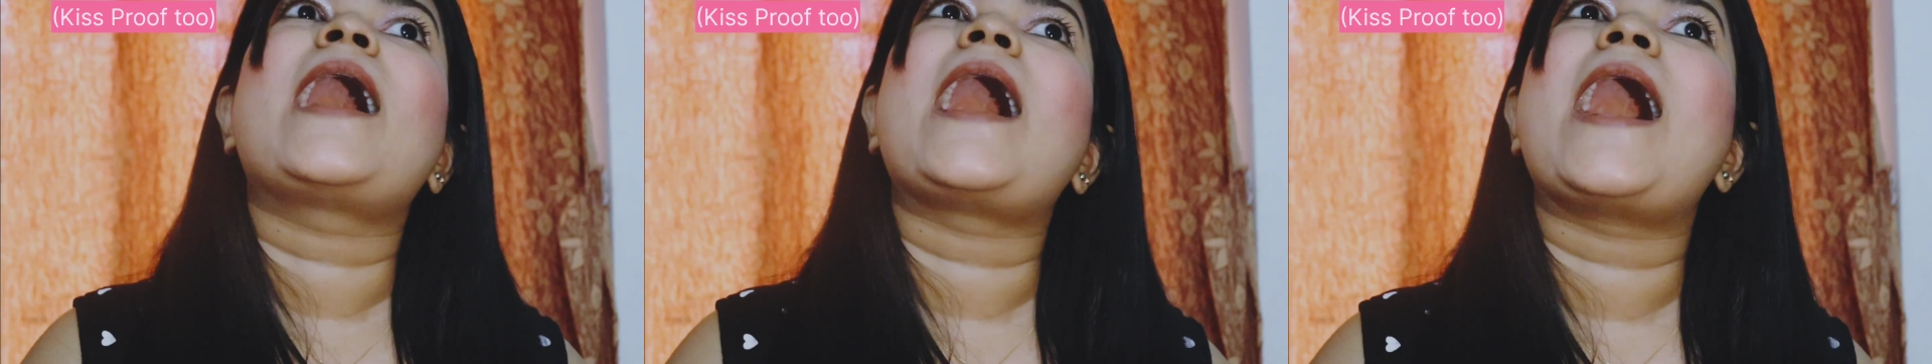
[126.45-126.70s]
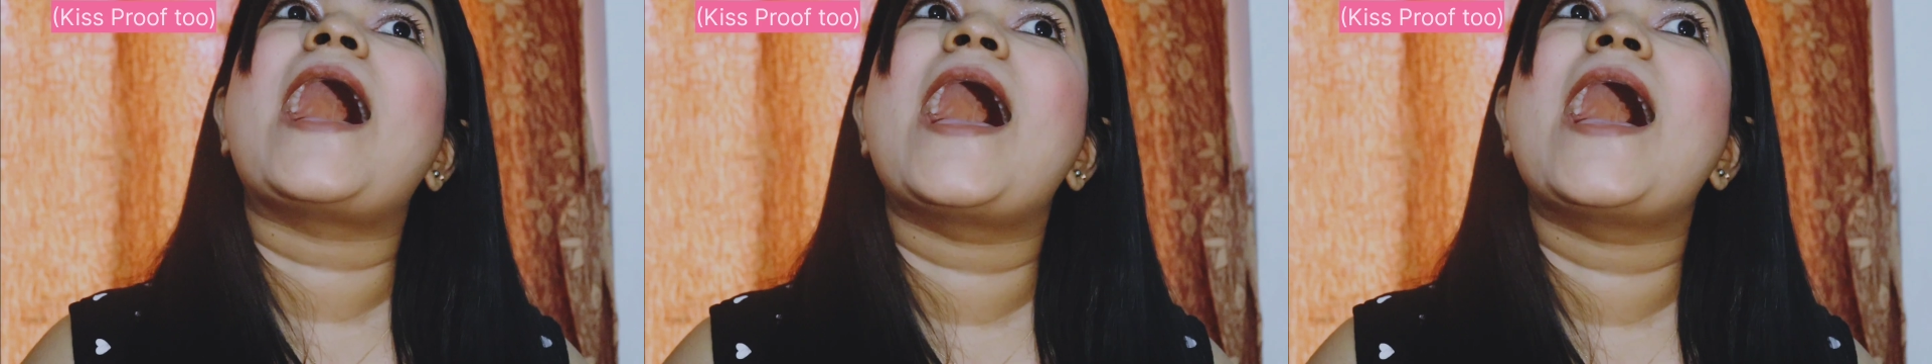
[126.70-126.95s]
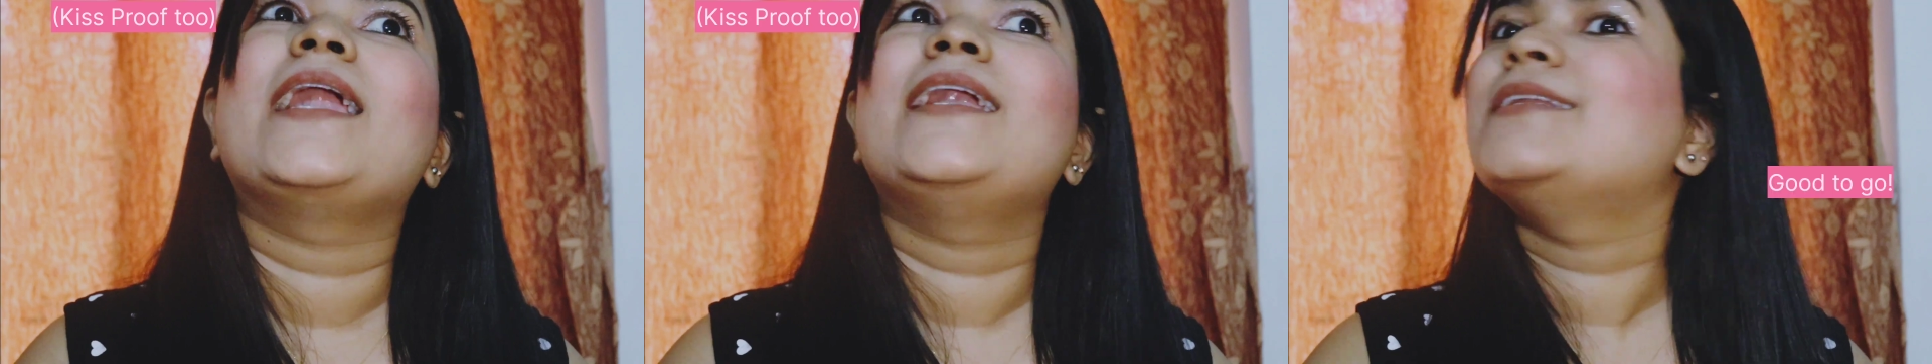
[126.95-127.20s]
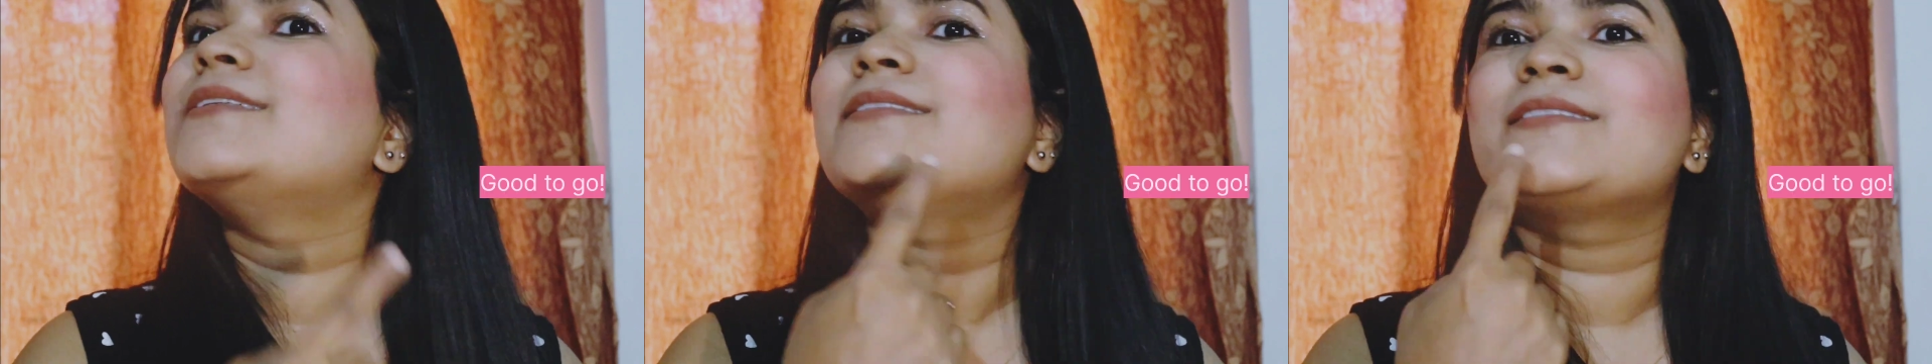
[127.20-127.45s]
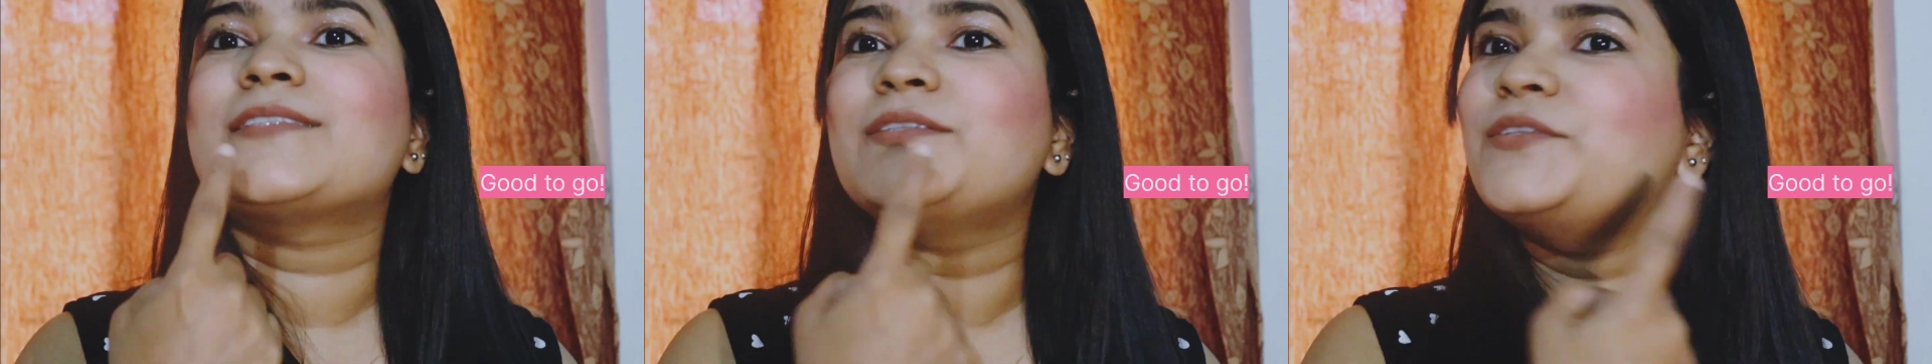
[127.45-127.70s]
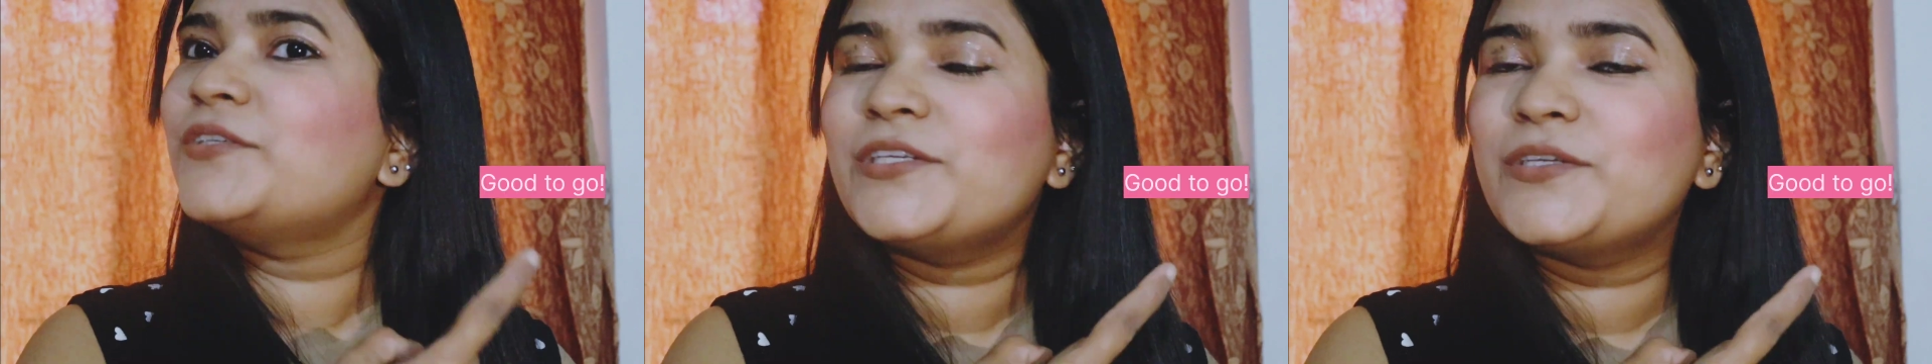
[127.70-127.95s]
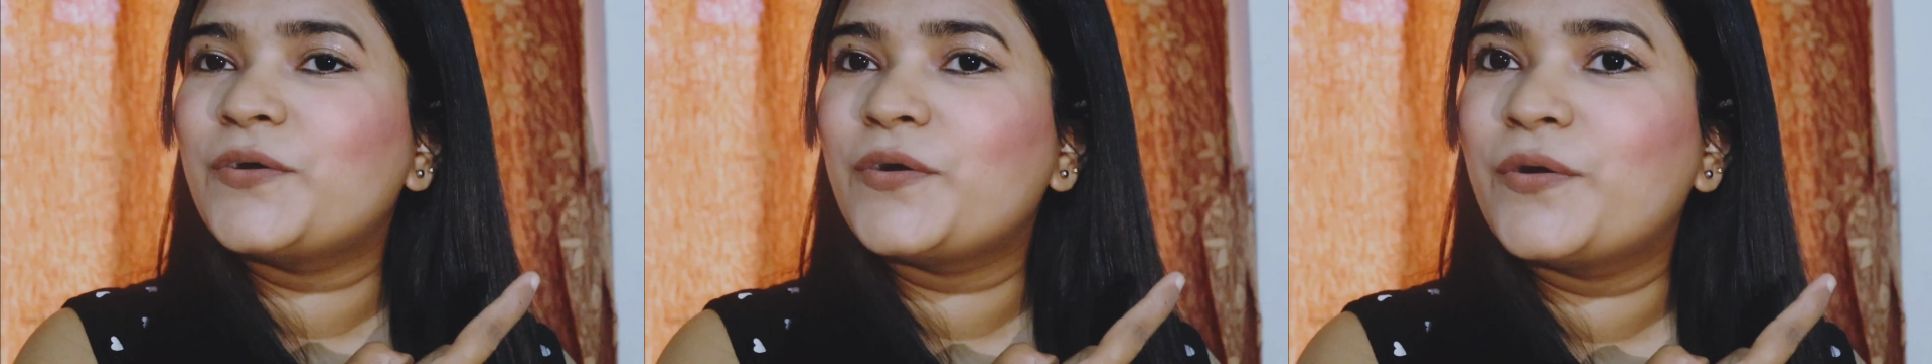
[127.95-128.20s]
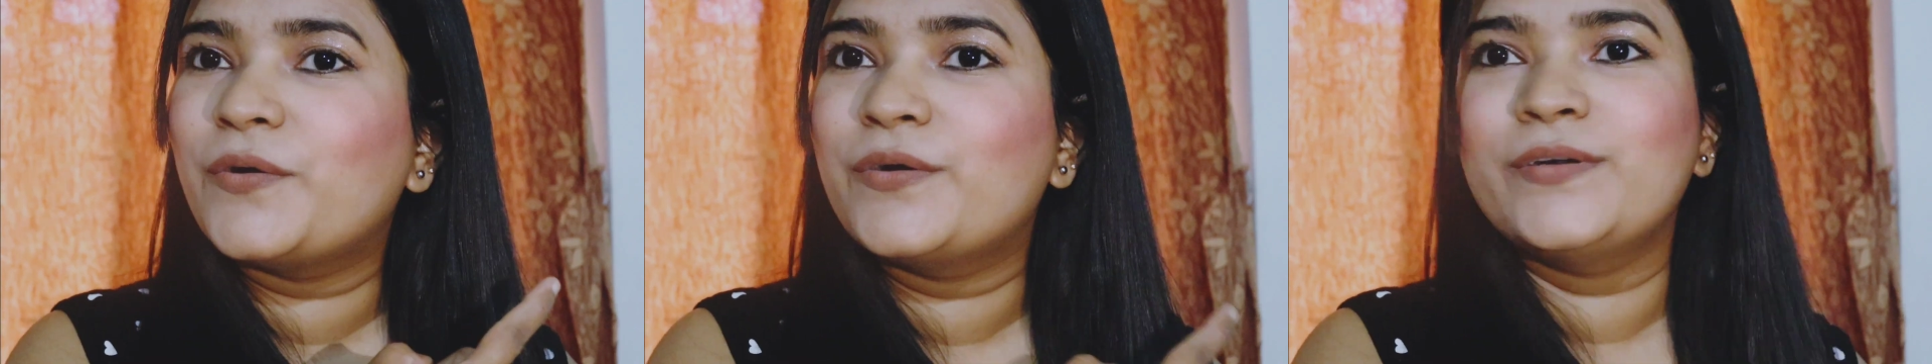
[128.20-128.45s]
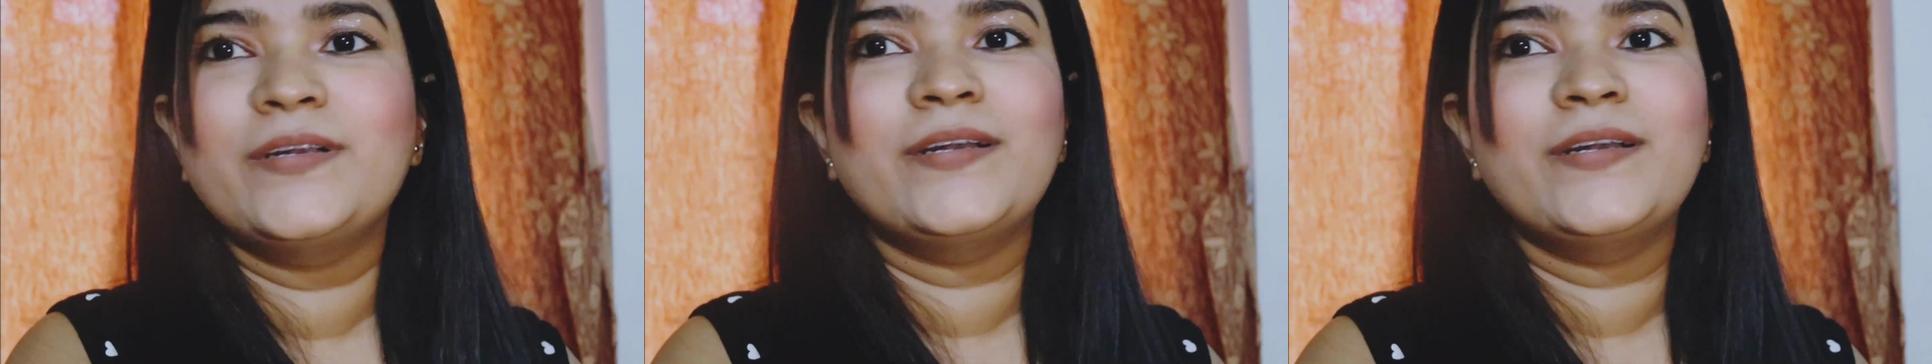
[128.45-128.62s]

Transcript: and it's good to go.